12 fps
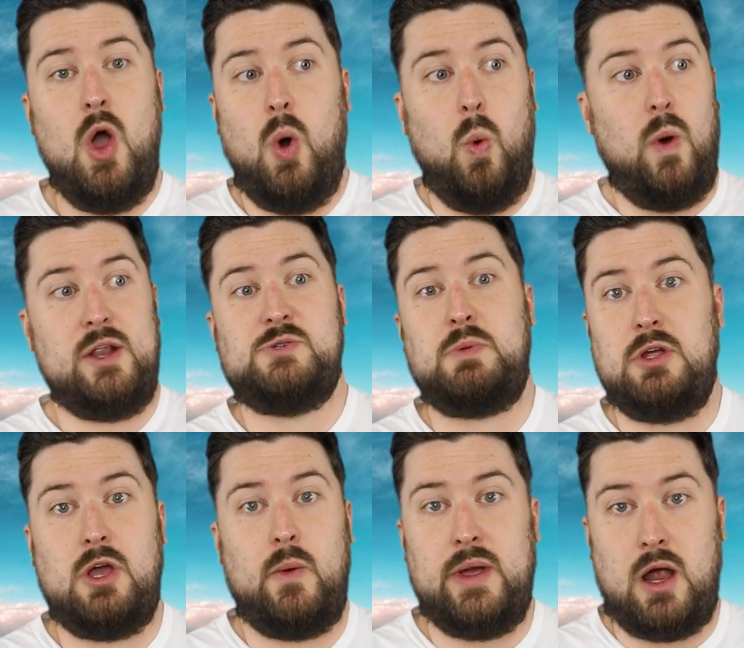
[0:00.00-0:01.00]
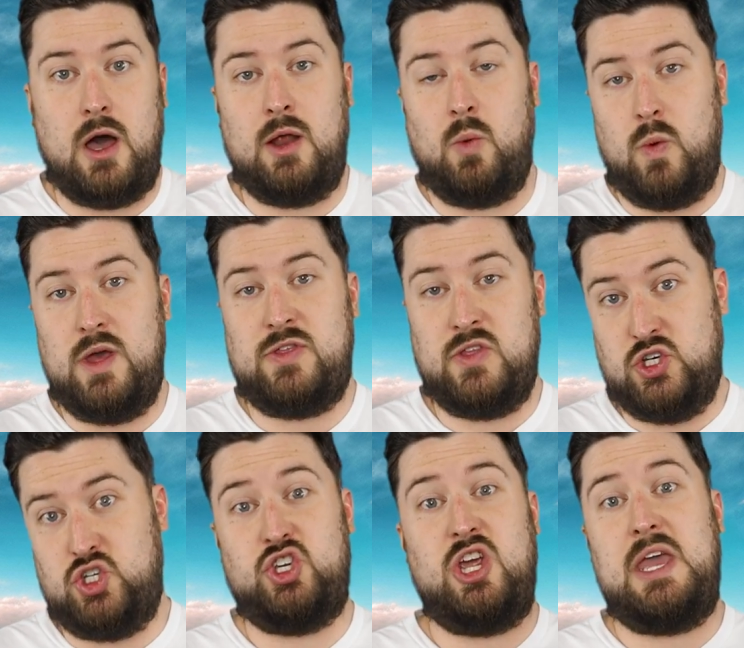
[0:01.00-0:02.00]
what has been going on
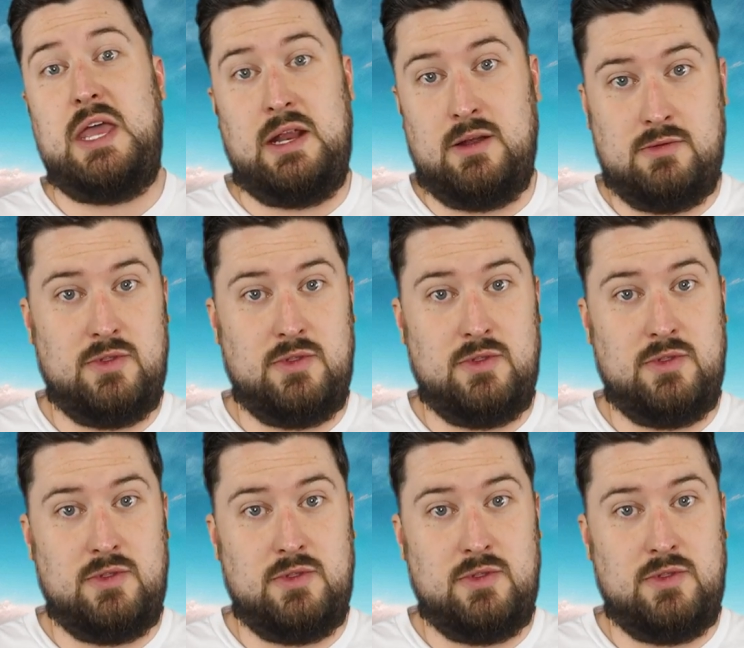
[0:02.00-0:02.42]
with Gene,